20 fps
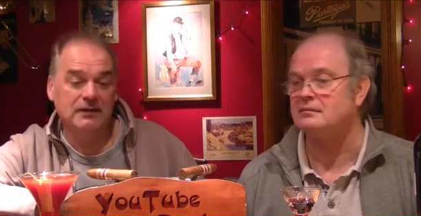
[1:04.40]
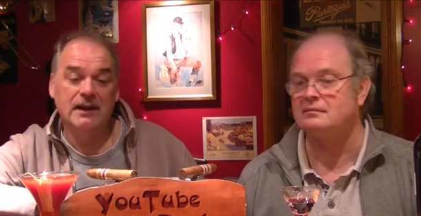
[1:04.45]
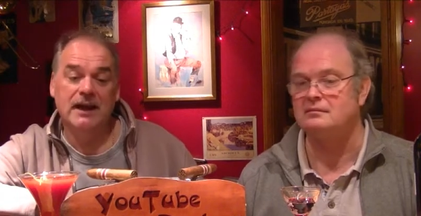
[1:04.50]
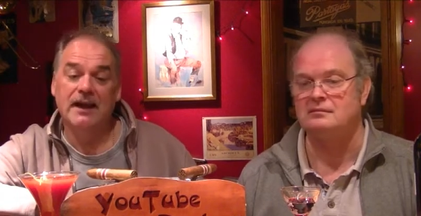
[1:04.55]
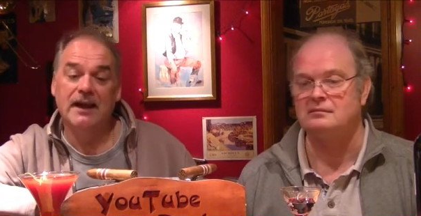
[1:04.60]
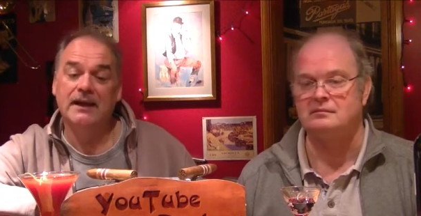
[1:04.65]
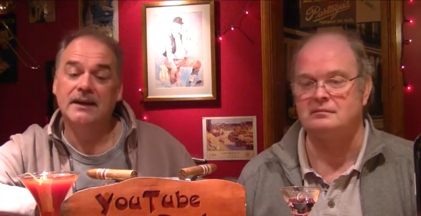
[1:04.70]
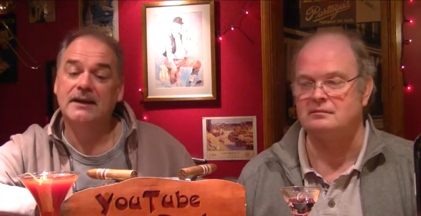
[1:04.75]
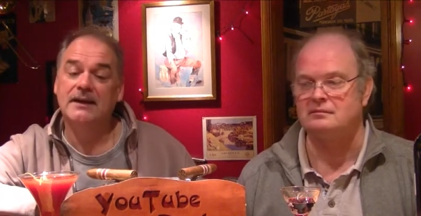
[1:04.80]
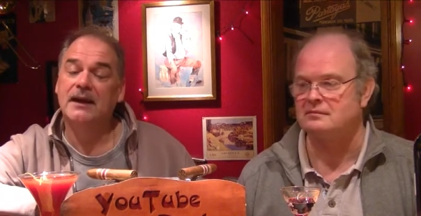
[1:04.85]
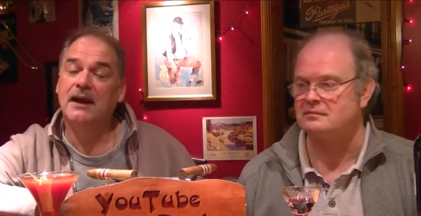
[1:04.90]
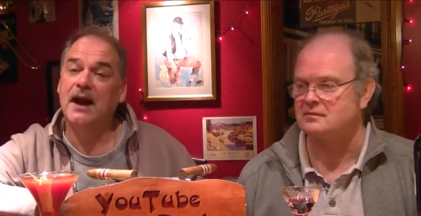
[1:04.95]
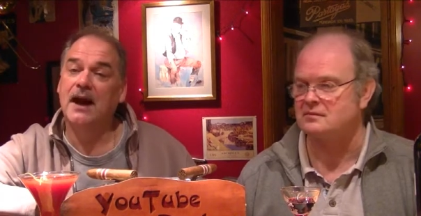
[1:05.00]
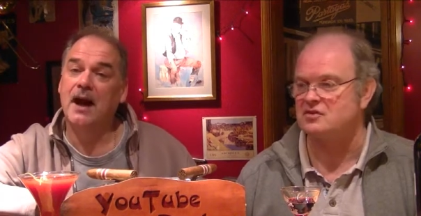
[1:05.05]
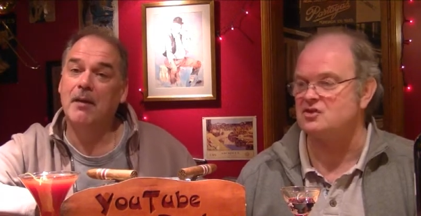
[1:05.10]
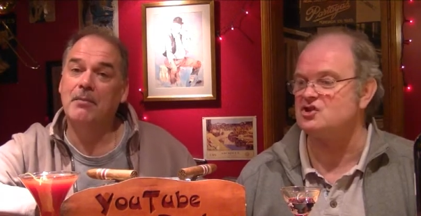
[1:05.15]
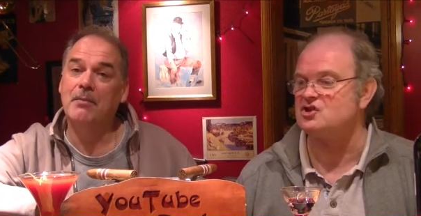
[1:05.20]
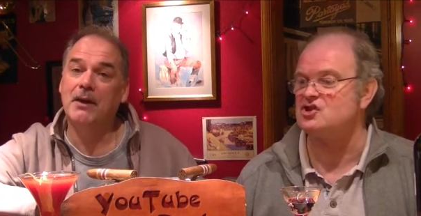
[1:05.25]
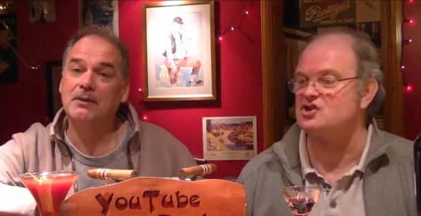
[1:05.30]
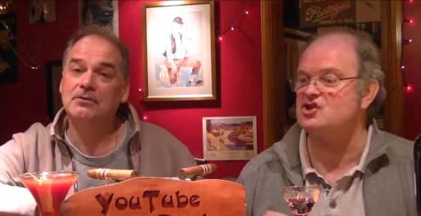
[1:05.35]
Speaker 1: uh,
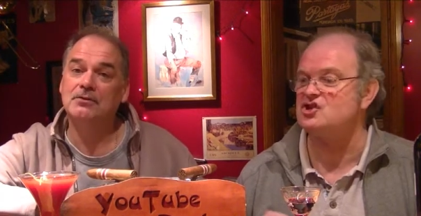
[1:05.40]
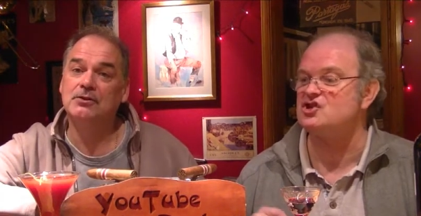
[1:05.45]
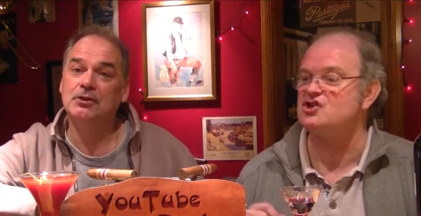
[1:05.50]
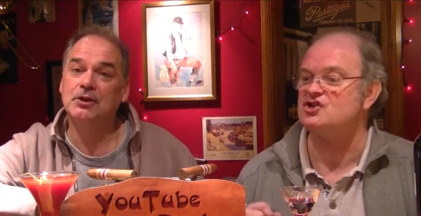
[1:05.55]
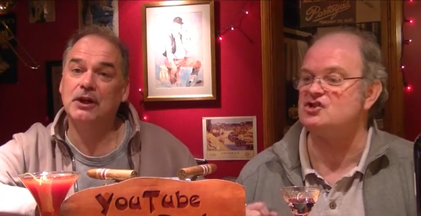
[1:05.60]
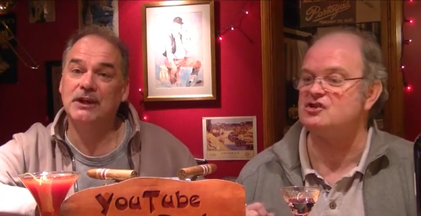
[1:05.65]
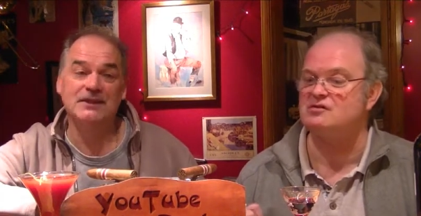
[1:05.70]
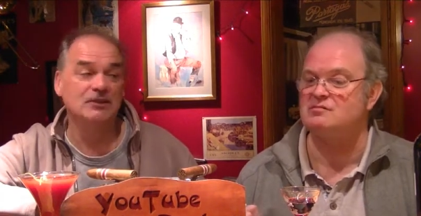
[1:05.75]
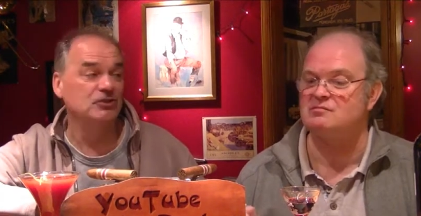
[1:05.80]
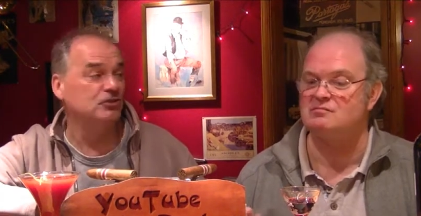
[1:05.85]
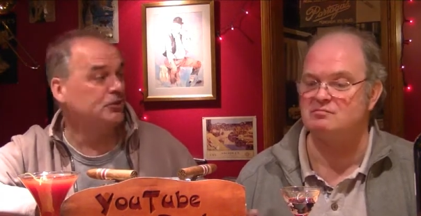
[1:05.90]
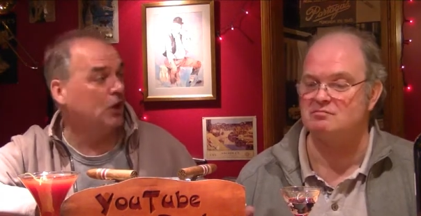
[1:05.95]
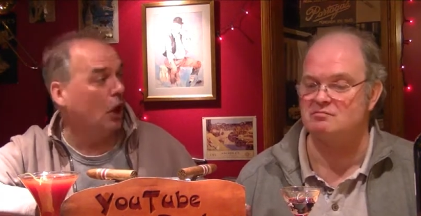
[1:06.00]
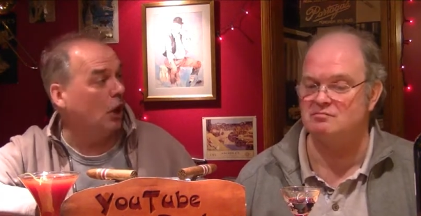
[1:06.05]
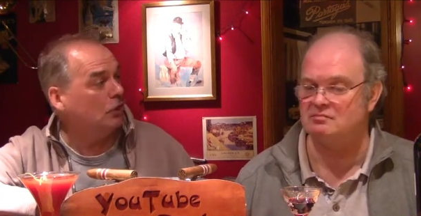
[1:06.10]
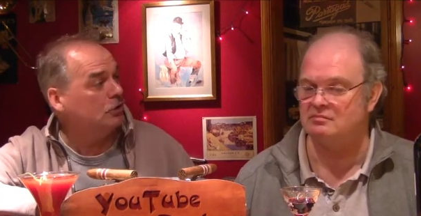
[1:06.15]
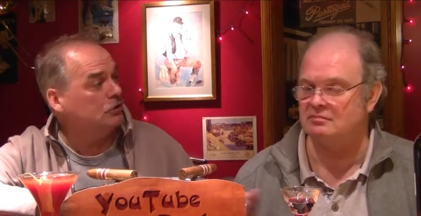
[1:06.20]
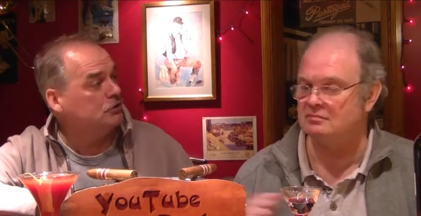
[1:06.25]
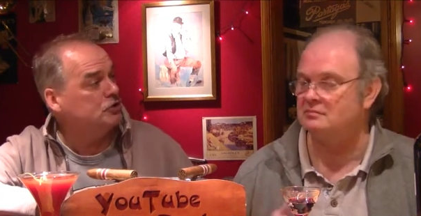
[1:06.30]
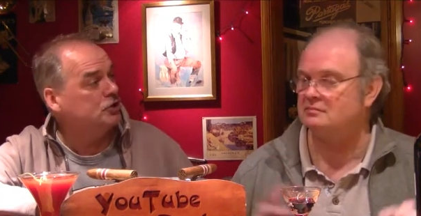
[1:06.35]
about to
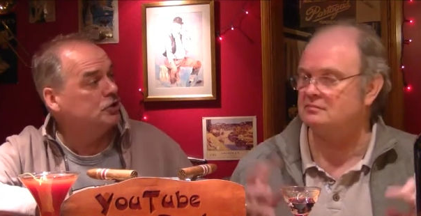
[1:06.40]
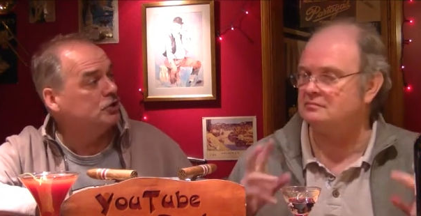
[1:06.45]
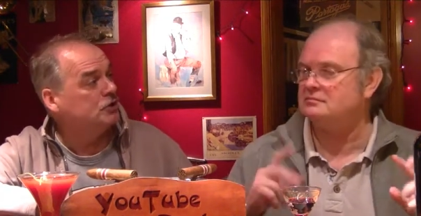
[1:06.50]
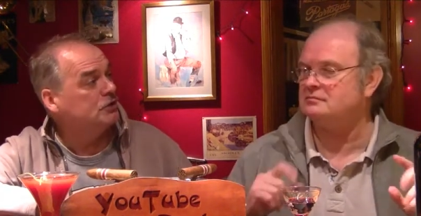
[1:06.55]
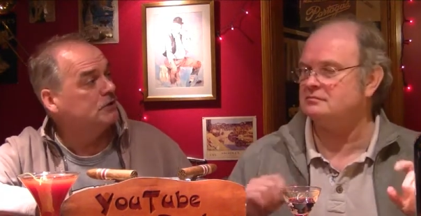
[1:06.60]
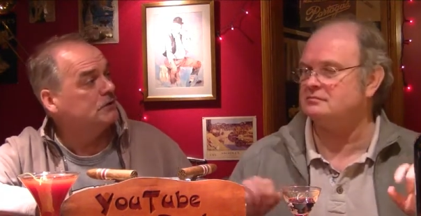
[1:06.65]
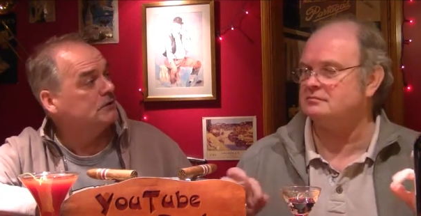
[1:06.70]
indulge